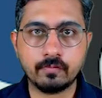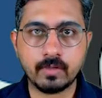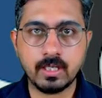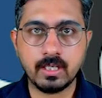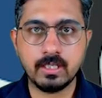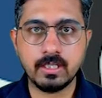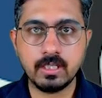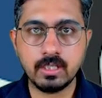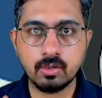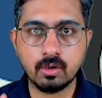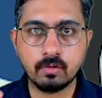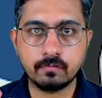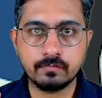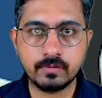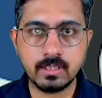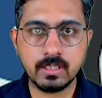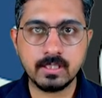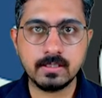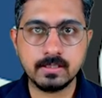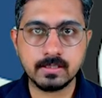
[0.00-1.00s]
any of
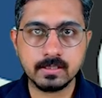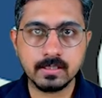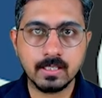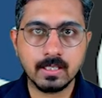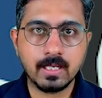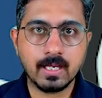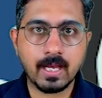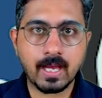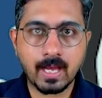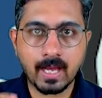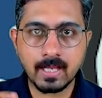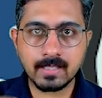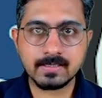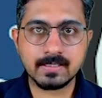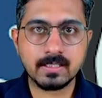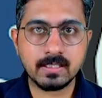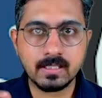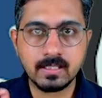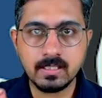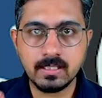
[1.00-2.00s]
these, as
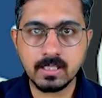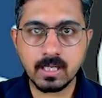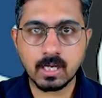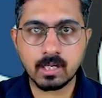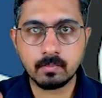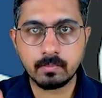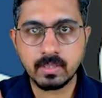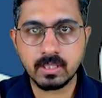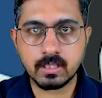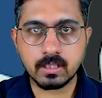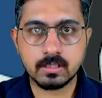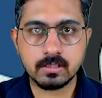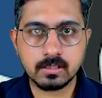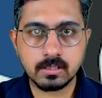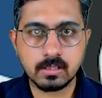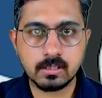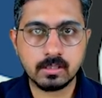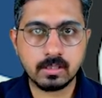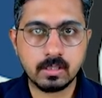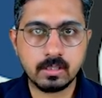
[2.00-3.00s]
an ERP
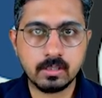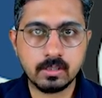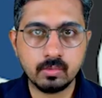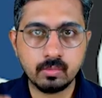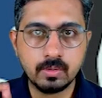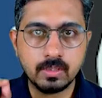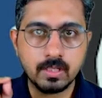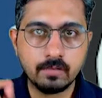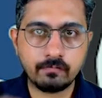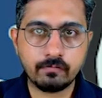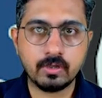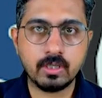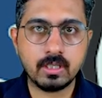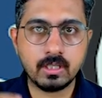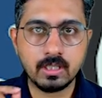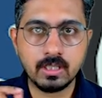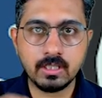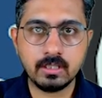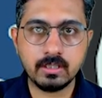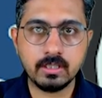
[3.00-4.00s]
consultant, you
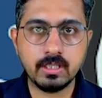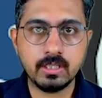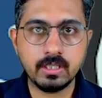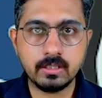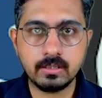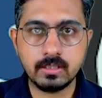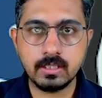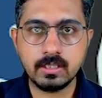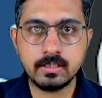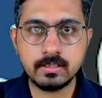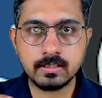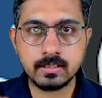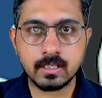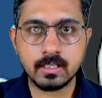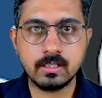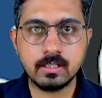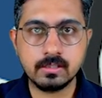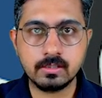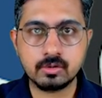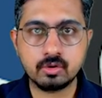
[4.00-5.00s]
definitely need these
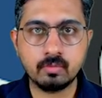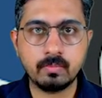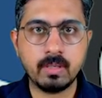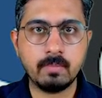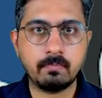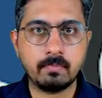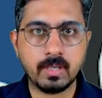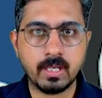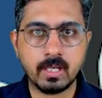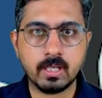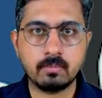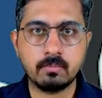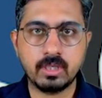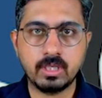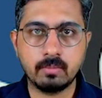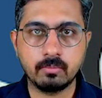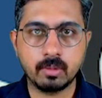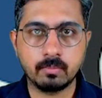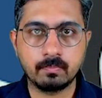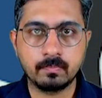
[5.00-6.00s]
skills to be bare
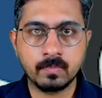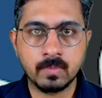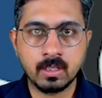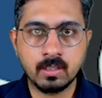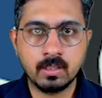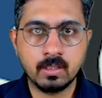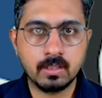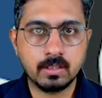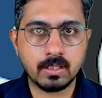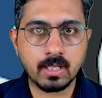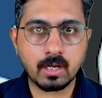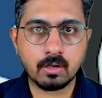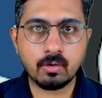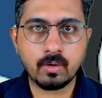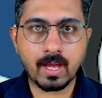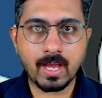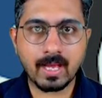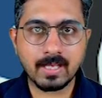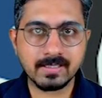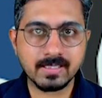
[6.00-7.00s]
minimum. Now,
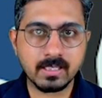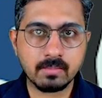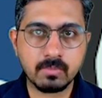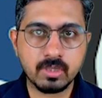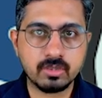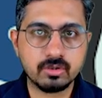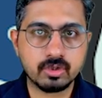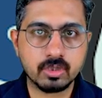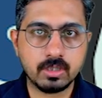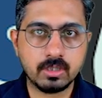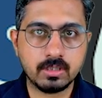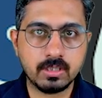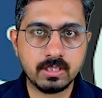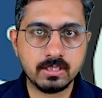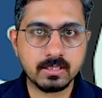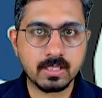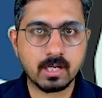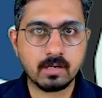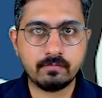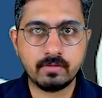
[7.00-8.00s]
as I mentioned, these
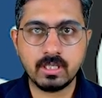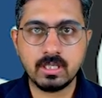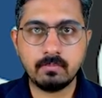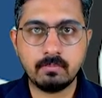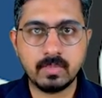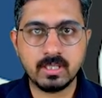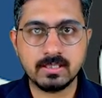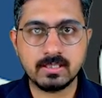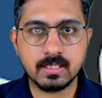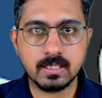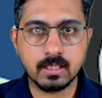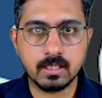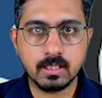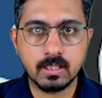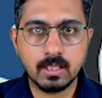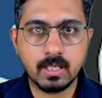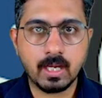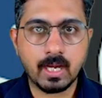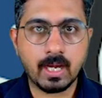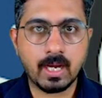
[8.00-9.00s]
are very basic.
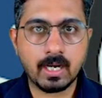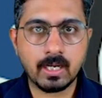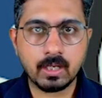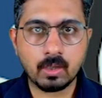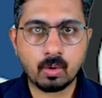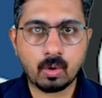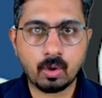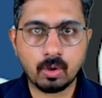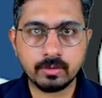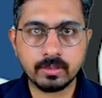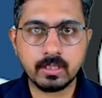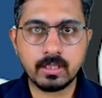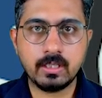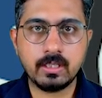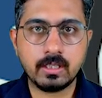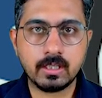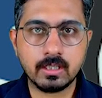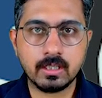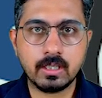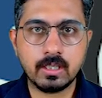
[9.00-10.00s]
And on the
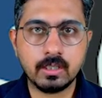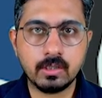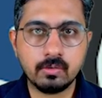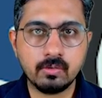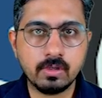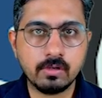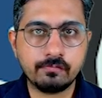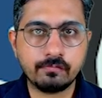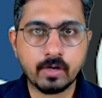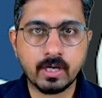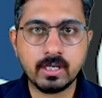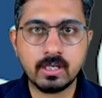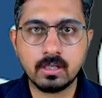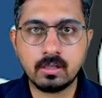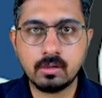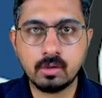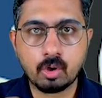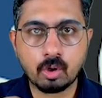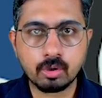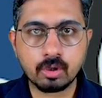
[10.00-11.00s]
internet, you will find a
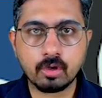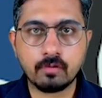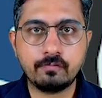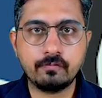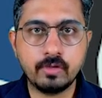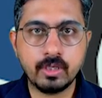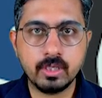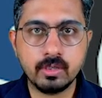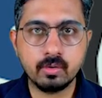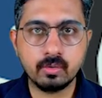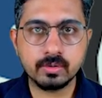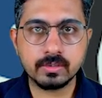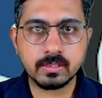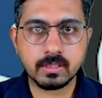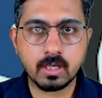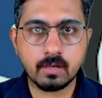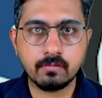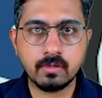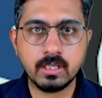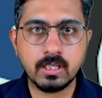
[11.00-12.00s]
lot of videos
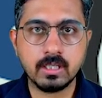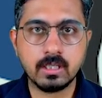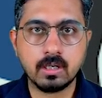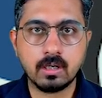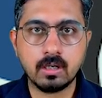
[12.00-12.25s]
covering a